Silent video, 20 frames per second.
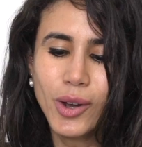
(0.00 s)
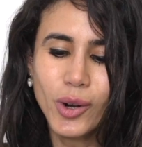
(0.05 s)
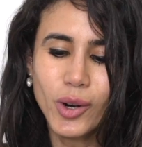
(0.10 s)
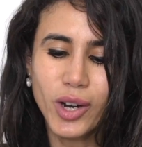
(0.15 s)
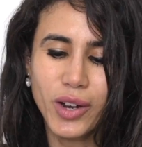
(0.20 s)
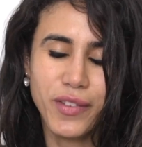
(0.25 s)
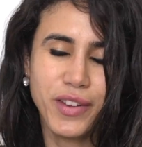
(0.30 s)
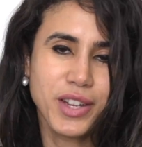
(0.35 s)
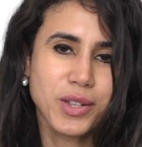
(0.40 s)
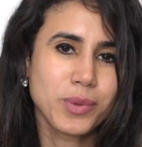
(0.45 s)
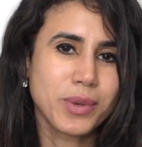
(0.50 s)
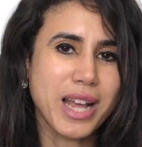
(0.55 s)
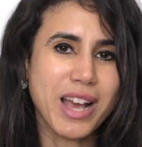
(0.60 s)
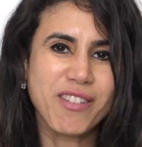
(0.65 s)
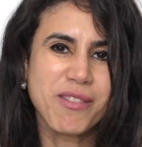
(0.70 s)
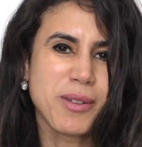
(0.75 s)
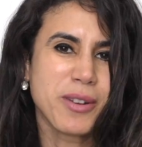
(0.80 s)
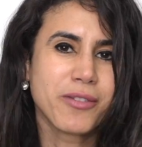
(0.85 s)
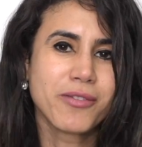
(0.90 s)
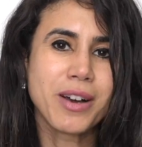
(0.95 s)
or if you just want to
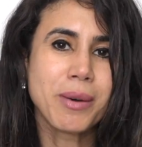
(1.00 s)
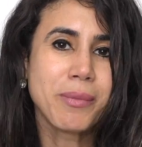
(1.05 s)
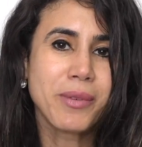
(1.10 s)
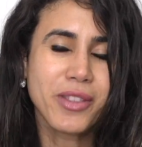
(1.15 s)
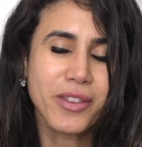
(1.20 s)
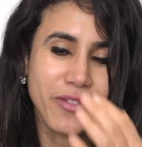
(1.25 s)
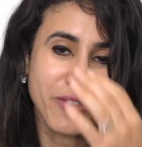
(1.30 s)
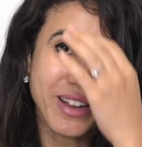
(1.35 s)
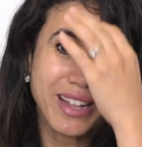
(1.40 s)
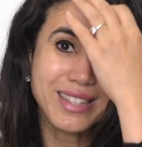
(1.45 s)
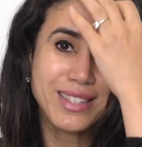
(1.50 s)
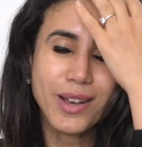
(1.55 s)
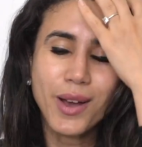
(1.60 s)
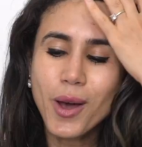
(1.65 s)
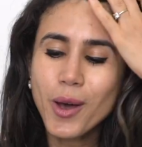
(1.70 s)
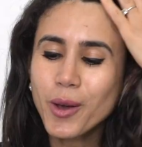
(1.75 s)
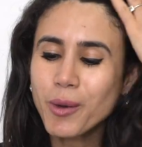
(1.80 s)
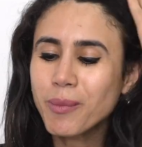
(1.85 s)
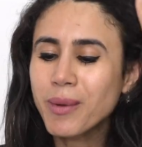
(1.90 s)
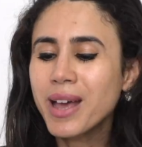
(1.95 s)
have a bit of fun with your friends at
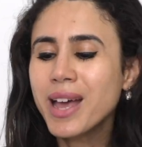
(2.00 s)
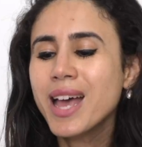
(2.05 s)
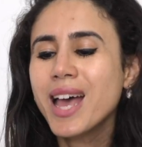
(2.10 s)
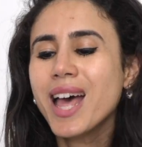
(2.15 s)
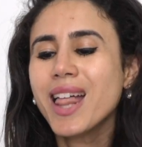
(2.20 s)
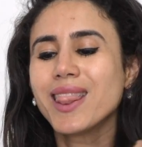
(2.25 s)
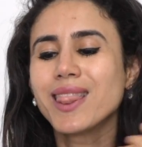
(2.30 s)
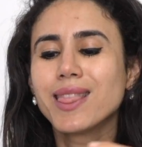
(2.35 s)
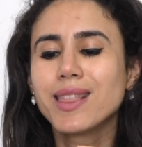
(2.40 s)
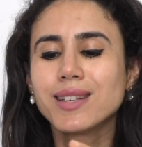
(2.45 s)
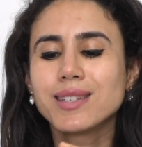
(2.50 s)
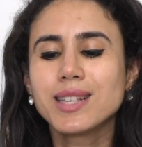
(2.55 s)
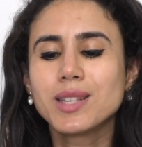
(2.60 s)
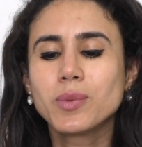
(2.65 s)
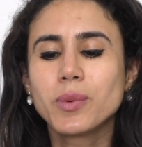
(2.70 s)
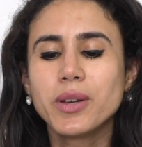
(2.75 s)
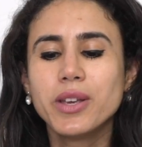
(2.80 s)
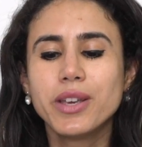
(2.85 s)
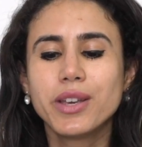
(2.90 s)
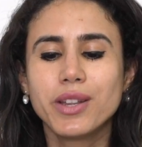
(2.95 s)
home, this is
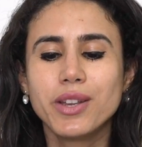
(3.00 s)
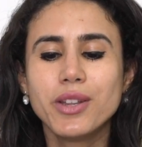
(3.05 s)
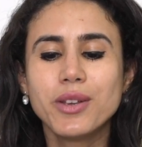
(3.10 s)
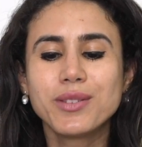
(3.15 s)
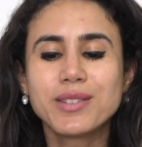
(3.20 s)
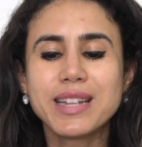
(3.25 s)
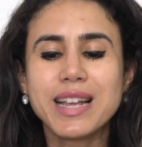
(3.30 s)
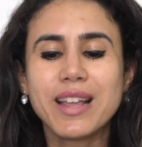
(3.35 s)
what you can use.